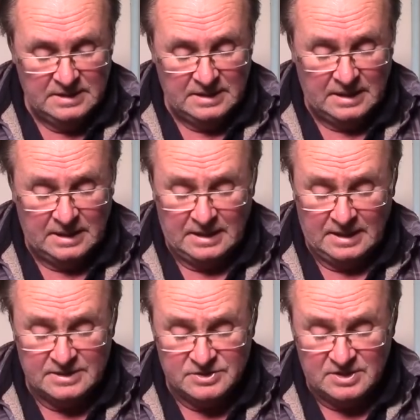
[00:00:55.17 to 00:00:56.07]

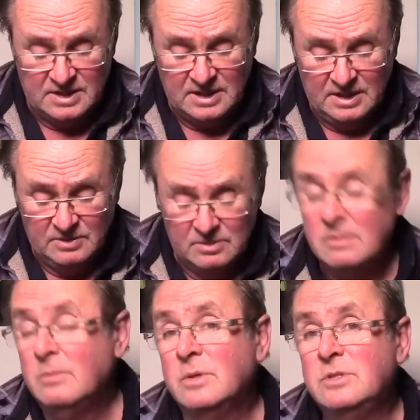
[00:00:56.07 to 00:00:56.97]
and see
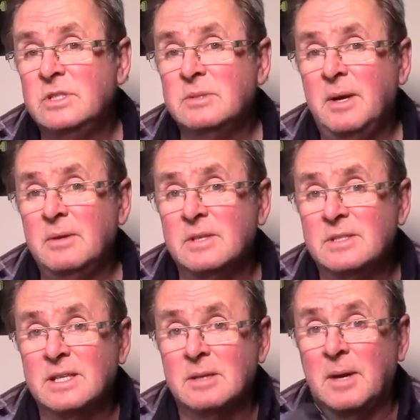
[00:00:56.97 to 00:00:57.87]
what she's about,
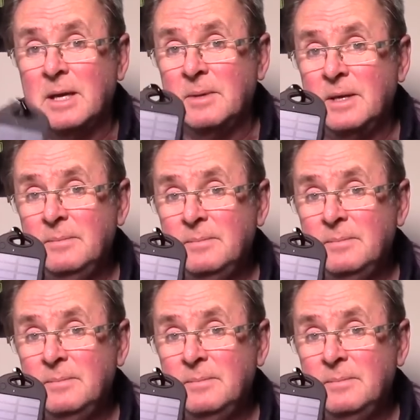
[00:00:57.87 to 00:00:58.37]
this little baby.